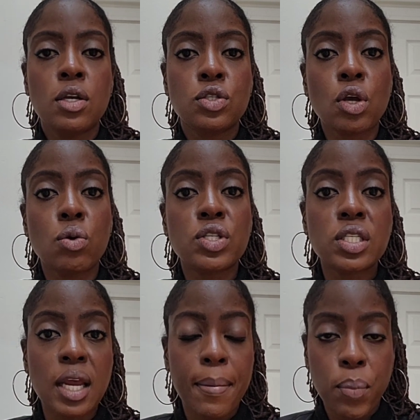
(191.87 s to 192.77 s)
So
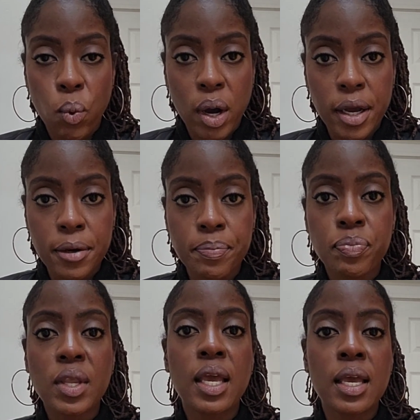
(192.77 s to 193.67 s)
step one
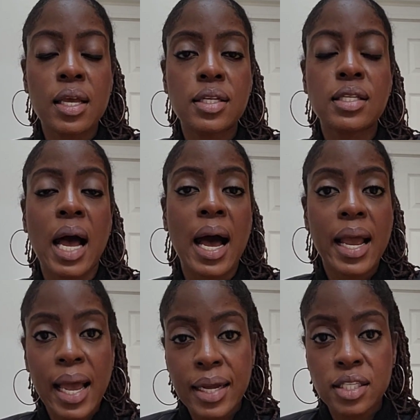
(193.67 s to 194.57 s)
is I
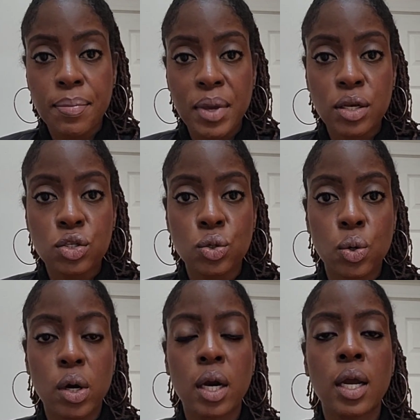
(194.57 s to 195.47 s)
had to make
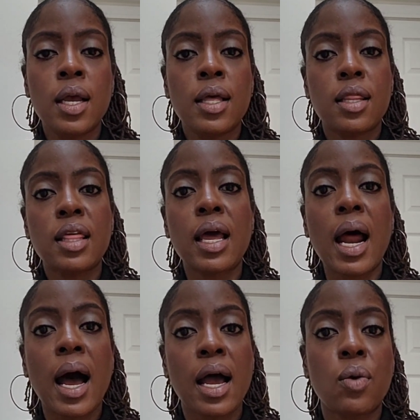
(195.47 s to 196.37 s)
sure that
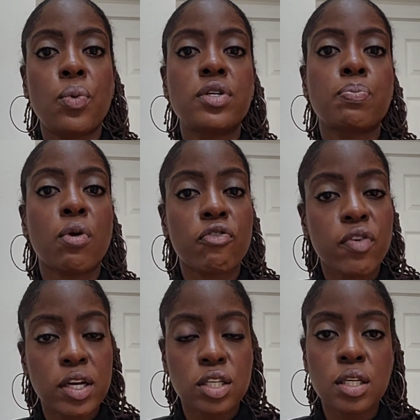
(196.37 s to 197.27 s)
I was
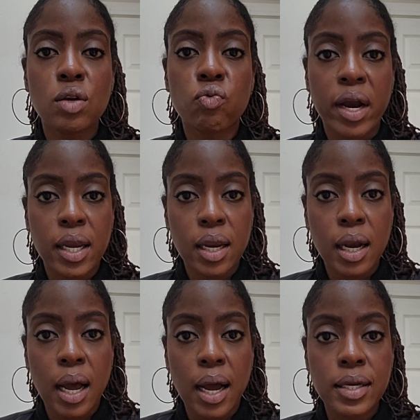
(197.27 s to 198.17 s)
professionally
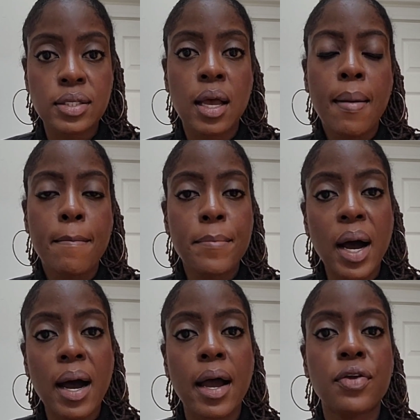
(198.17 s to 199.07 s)
recognized
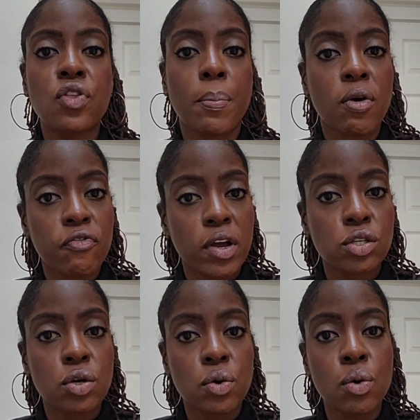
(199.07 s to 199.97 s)
by the
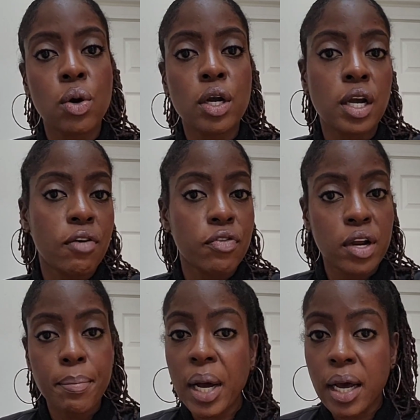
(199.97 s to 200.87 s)
professional
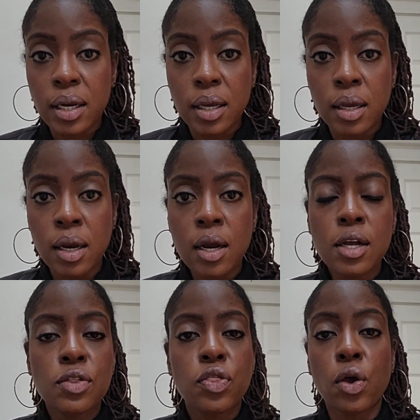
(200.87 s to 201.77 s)
governing body.
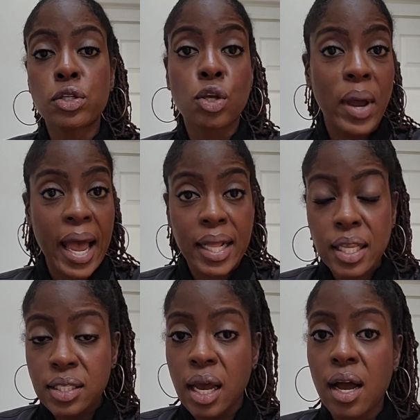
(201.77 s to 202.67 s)
So at
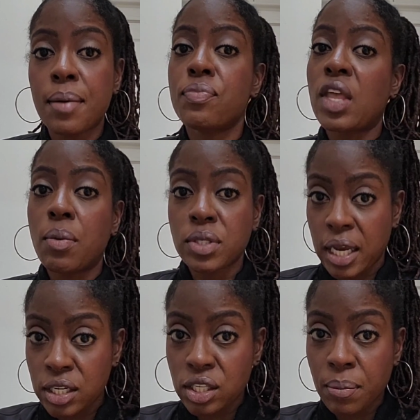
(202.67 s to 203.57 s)
the time, that was
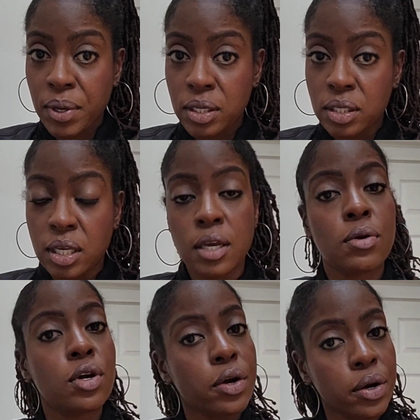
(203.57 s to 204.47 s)

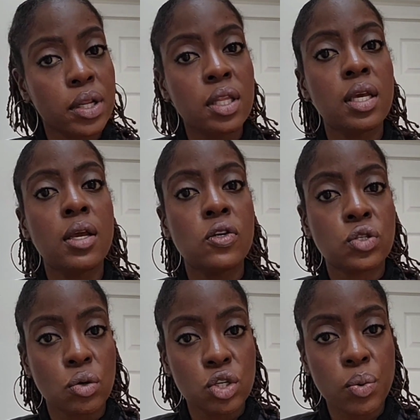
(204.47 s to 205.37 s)
HCPC, currently is
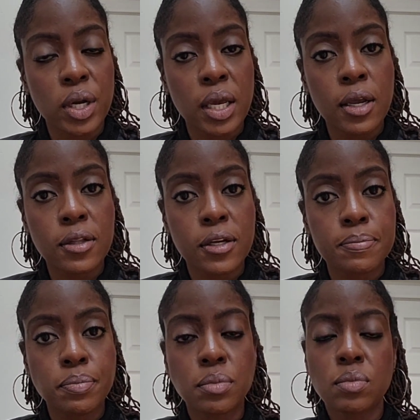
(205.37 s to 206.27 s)
Social Work England.